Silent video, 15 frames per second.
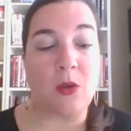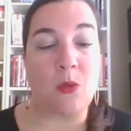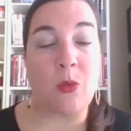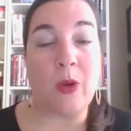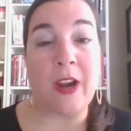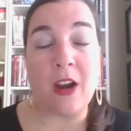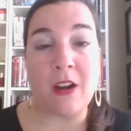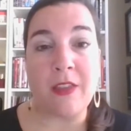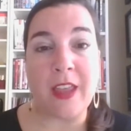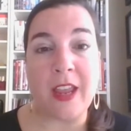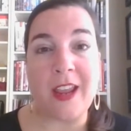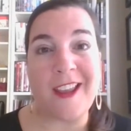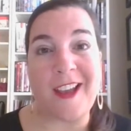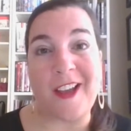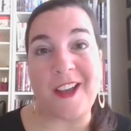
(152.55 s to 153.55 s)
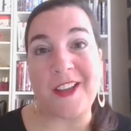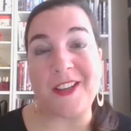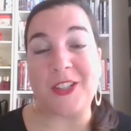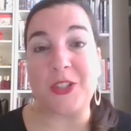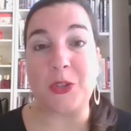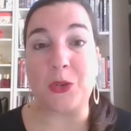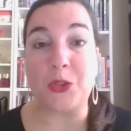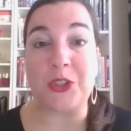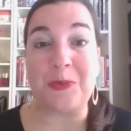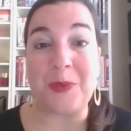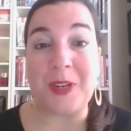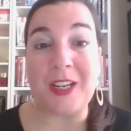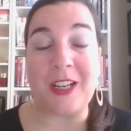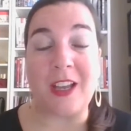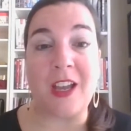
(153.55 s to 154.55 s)
where are they on social
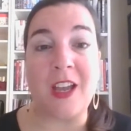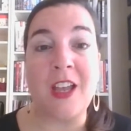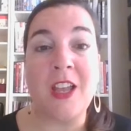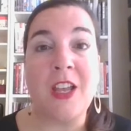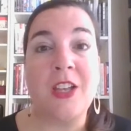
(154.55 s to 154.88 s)
media?